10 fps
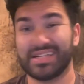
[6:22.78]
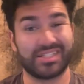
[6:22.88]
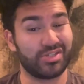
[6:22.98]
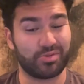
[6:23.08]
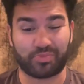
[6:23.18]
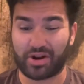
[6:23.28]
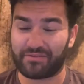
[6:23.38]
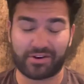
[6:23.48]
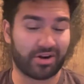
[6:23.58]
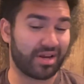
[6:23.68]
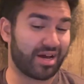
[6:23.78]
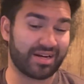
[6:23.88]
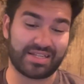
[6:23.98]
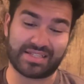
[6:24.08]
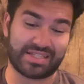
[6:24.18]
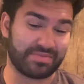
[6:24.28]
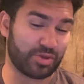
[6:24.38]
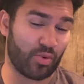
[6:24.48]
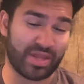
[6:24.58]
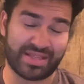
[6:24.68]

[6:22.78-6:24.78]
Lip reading: Dude, Brentford are not an easy team to win.